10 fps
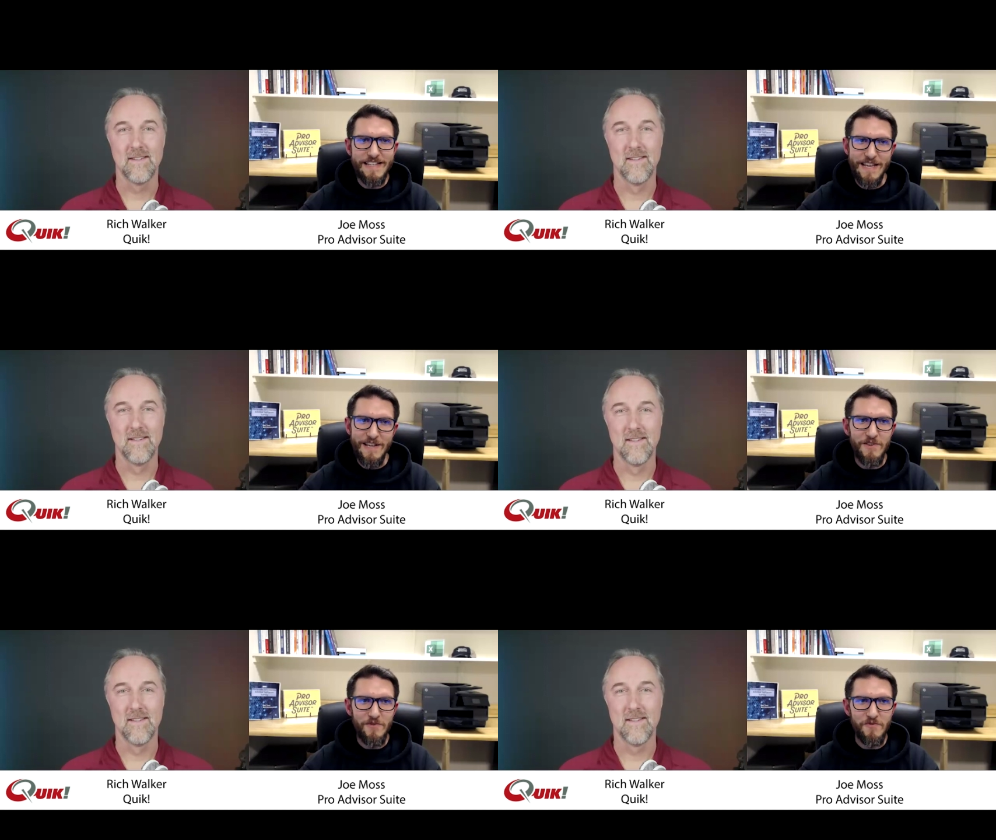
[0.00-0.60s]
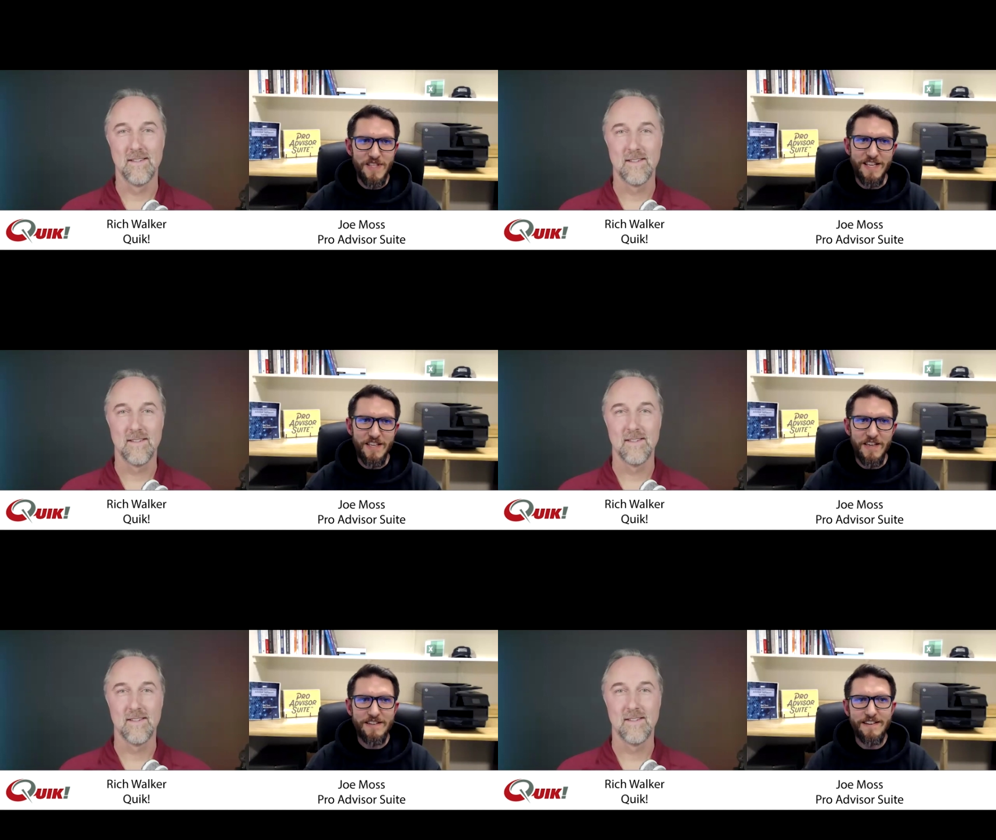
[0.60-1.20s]
Speaker 1: ideas are really
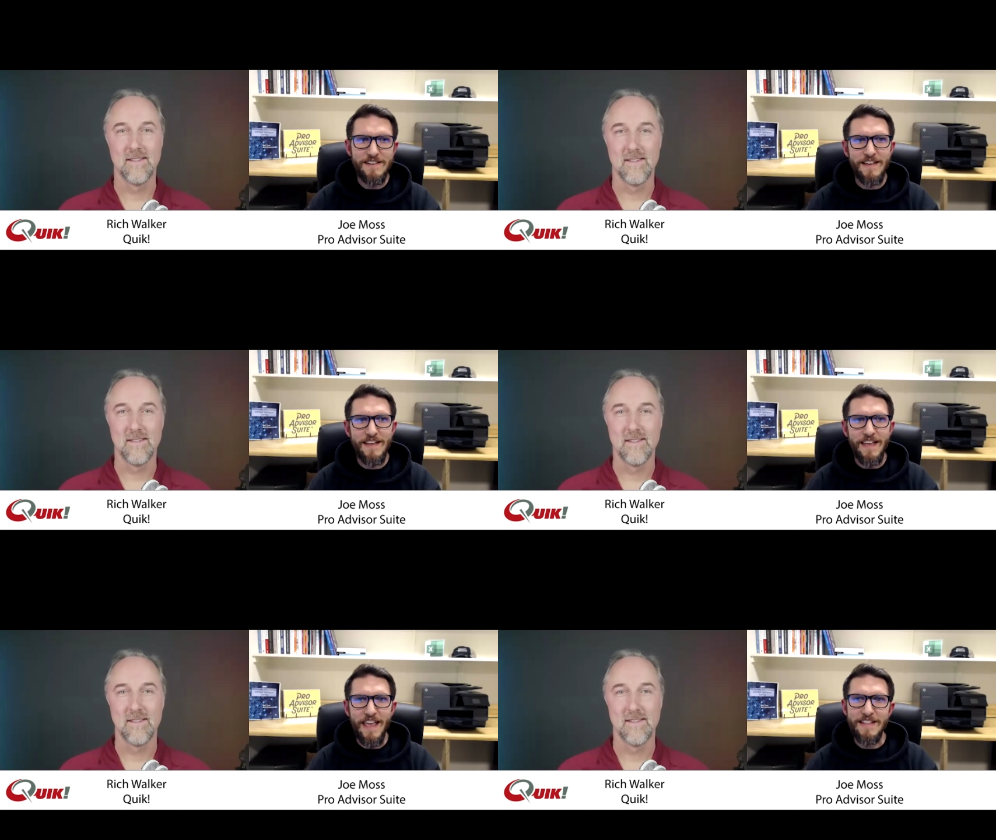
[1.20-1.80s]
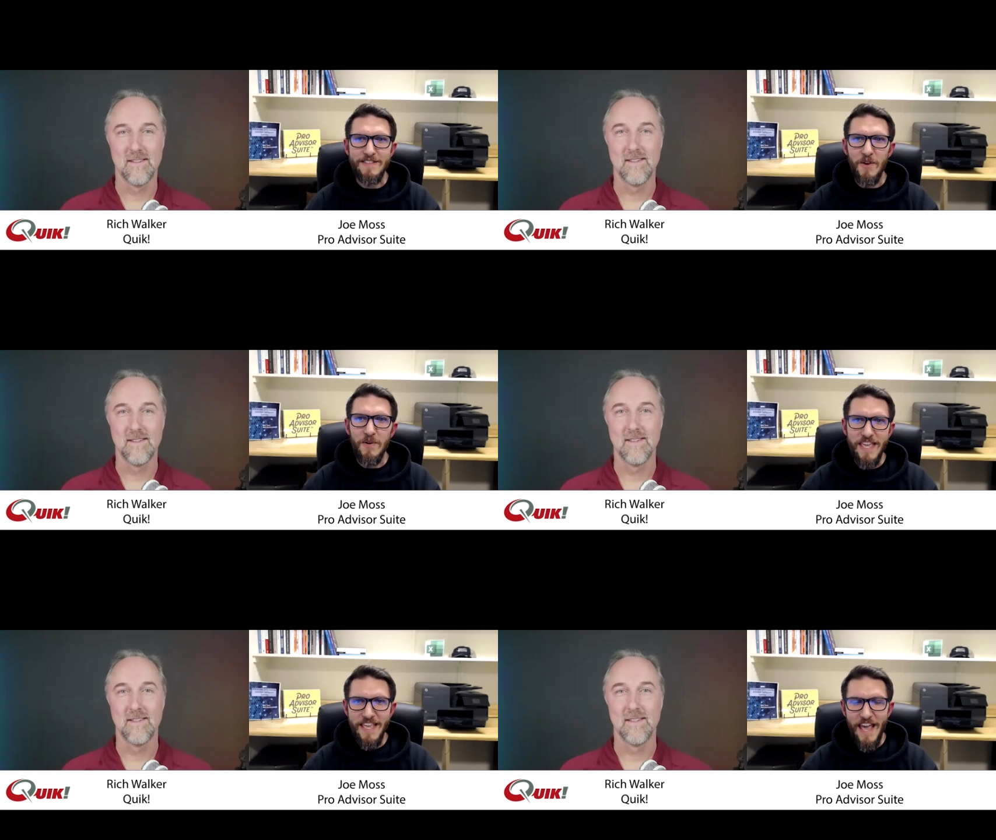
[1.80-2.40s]
good. And so
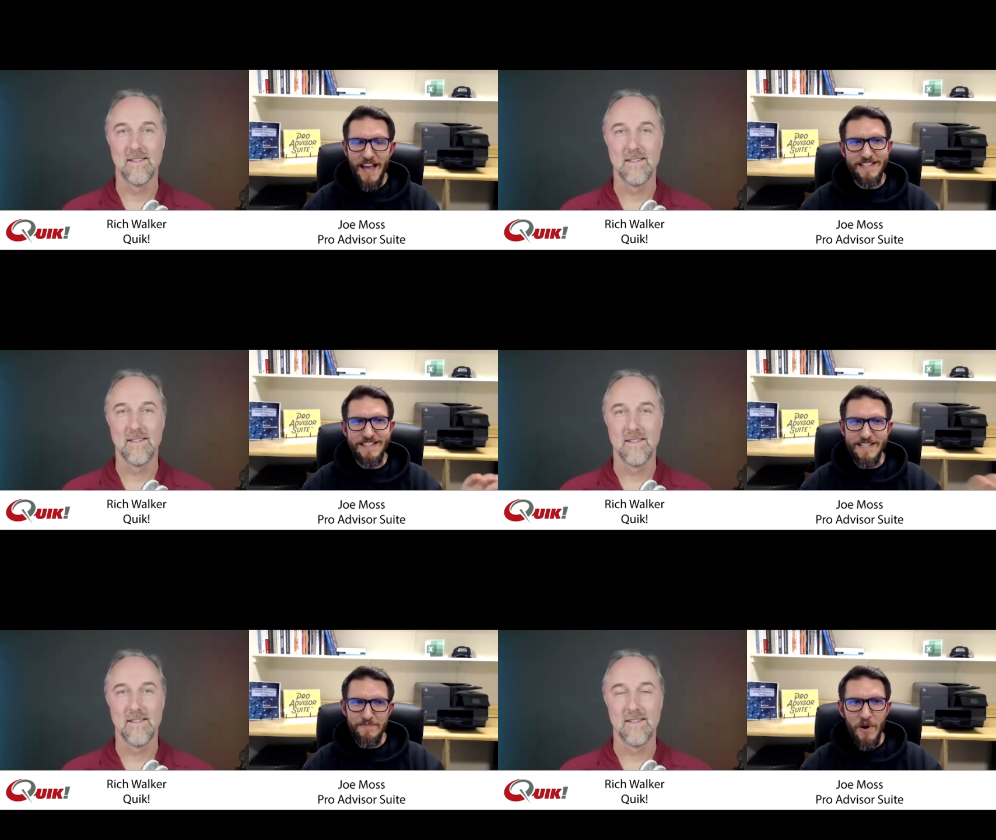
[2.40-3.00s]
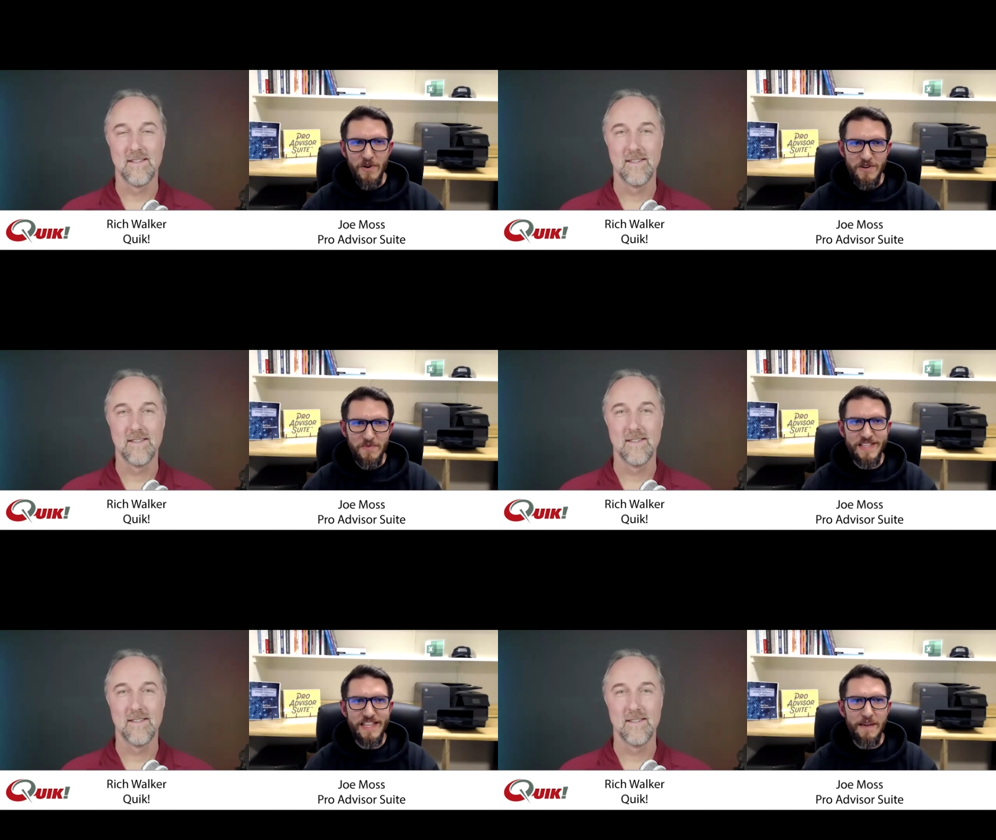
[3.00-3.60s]
he actually just partnered
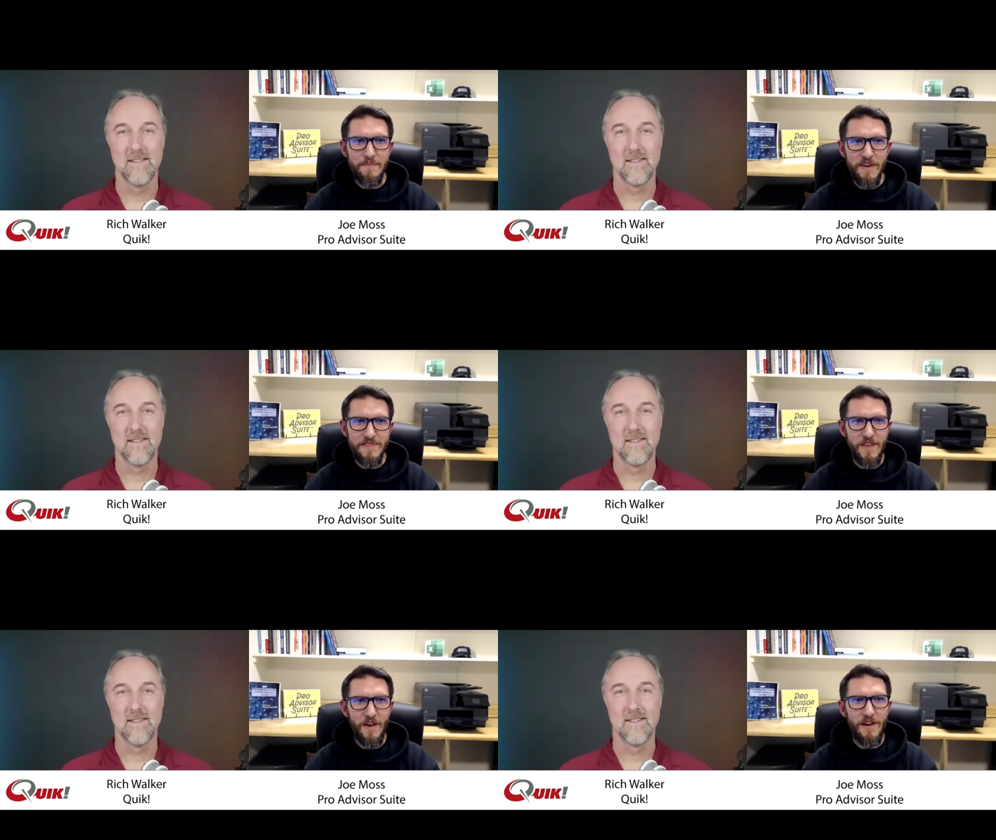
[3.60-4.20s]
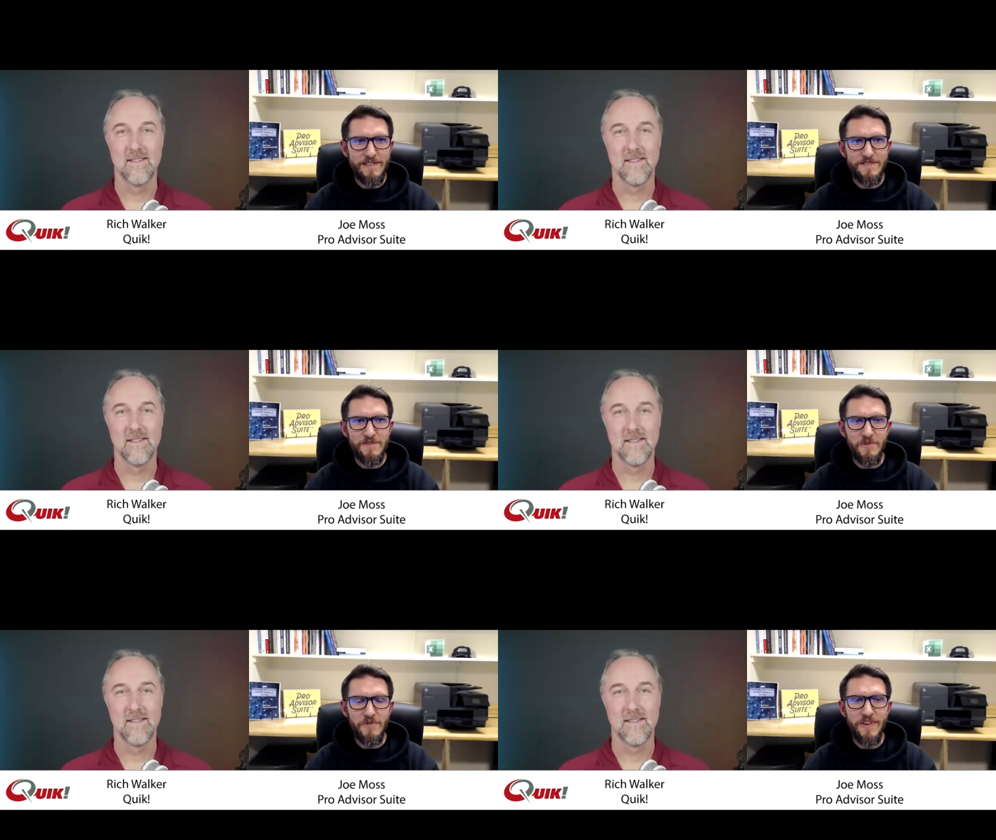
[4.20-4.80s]
with Sam Ovens on
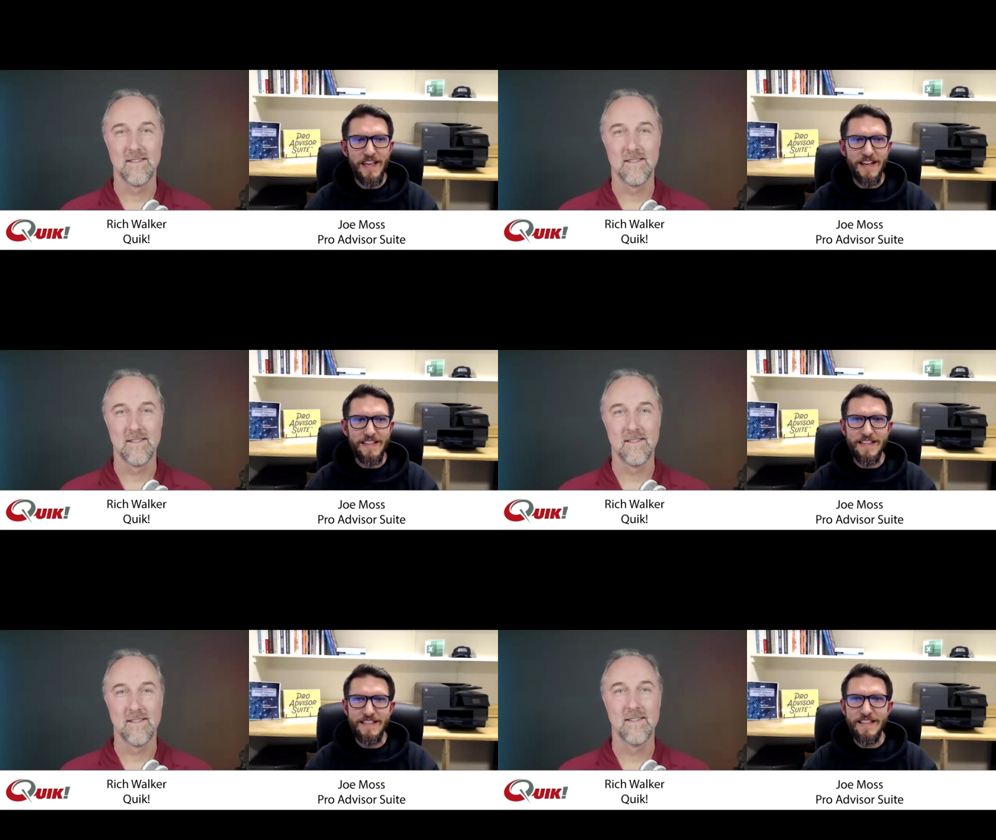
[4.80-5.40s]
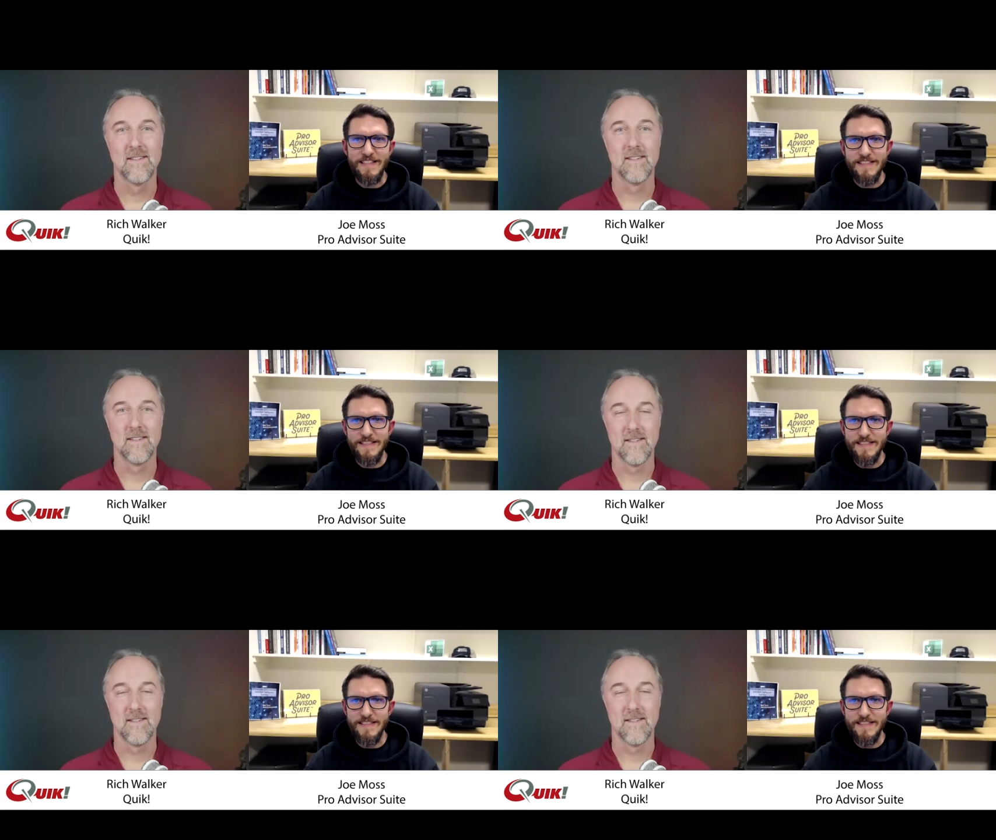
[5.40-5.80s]
Skool. And I think that